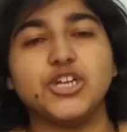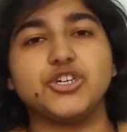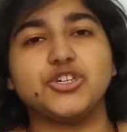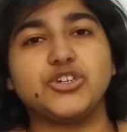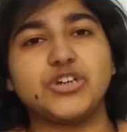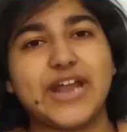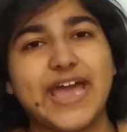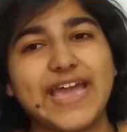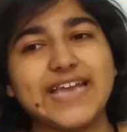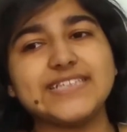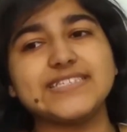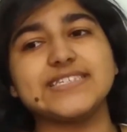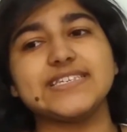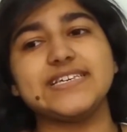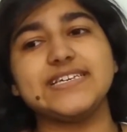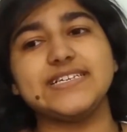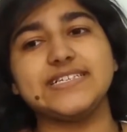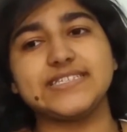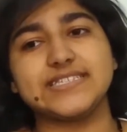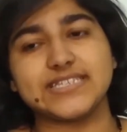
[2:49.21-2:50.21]
Drax
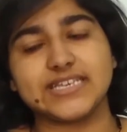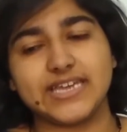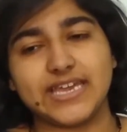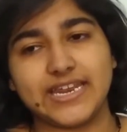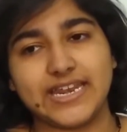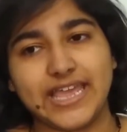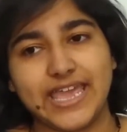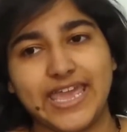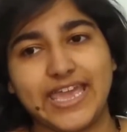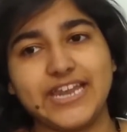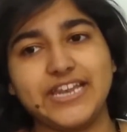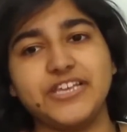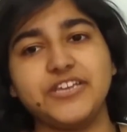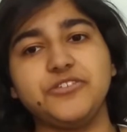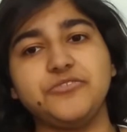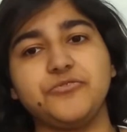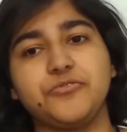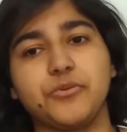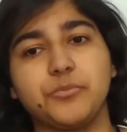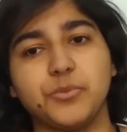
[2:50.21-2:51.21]
is an
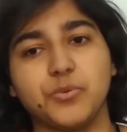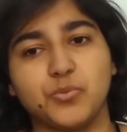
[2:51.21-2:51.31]
alien from